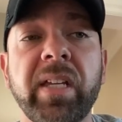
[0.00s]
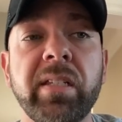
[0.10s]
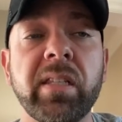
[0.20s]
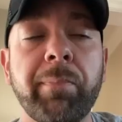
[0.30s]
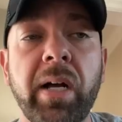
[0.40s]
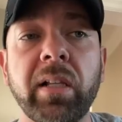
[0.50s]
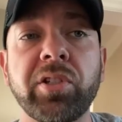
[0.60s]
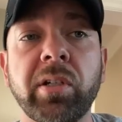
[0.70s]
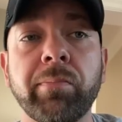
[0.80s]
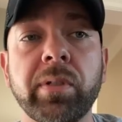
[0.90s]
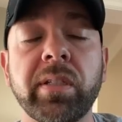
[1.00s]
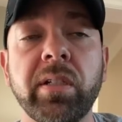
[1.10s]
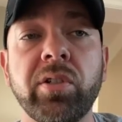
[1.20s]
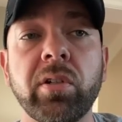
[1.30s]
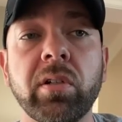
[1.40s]
polishing
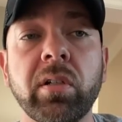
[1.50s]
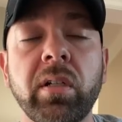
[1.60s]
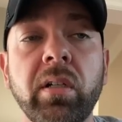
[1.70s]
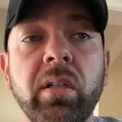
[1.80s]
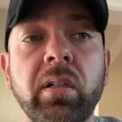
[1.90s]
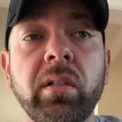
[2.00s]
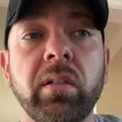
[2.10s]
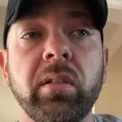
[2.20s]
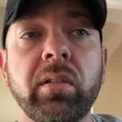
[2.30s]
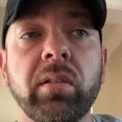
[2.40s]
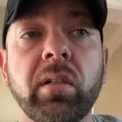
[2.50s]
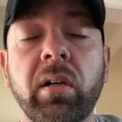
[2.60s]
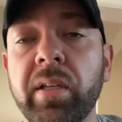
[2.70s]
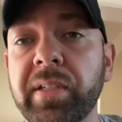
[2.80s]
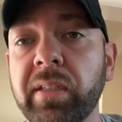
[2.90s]
procedure
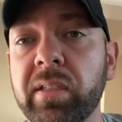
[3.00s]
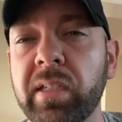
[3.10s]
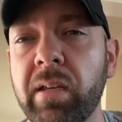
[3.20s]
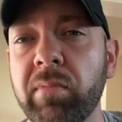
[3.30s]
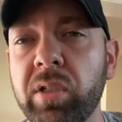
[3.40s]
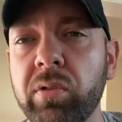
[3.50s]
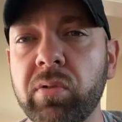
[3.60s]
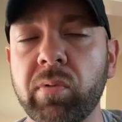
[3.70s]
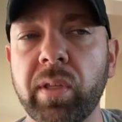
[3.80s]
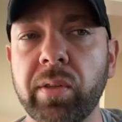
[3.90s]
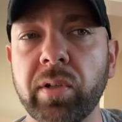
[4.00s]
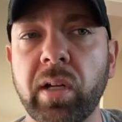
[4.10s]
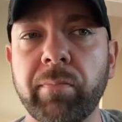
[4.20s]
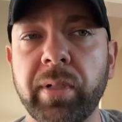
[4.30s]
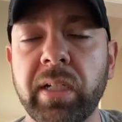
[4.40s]
causing the same issues with other
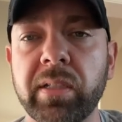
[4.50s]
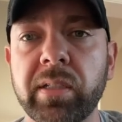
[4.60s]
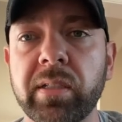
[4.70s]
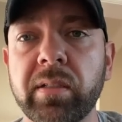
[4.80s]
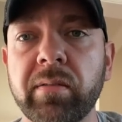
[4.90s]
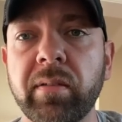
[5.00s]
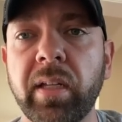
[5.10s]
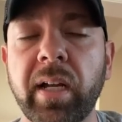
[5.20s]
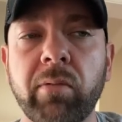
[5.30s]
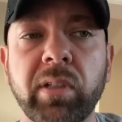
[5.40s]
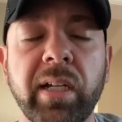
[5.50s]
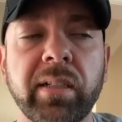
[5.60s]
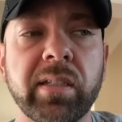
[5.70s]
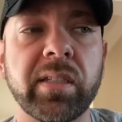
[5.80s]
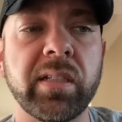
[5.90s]
companies? Like, I would
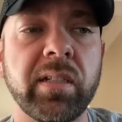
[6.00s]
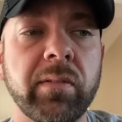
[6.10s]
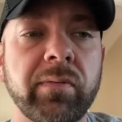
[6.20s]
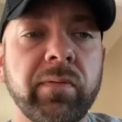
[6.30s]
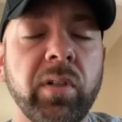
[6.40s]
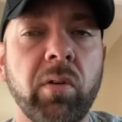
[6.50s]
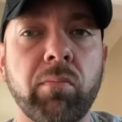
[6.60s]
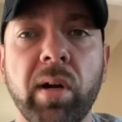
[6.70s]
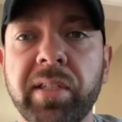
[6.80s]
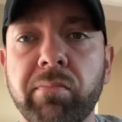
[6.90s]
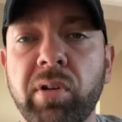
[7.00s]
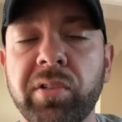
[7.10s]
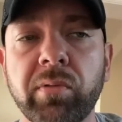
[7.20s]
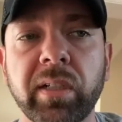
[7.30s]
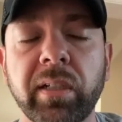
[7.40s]
like to see if, you know, Brands of
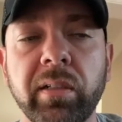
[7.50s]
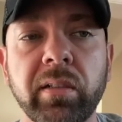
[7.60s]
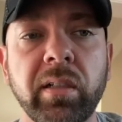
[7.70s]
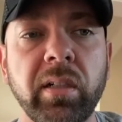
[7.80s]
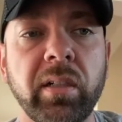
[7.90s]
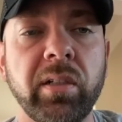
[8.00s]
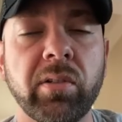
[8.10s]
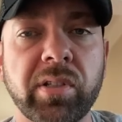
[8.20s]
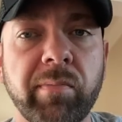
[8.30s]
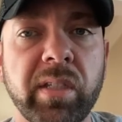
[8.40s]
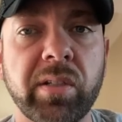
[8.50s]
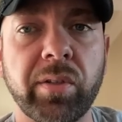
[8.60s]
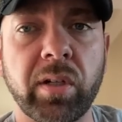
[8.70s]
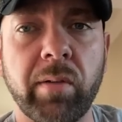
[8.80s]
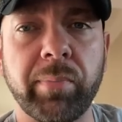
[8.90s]
Brunswick and, you know, some of these
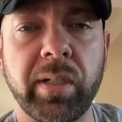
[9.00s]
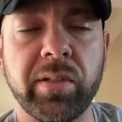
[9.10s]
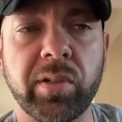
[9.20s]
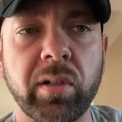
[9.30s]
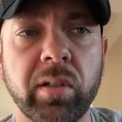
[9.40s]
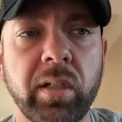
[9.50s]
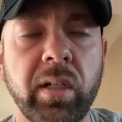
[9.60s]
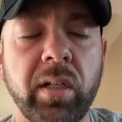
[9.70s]
other companies are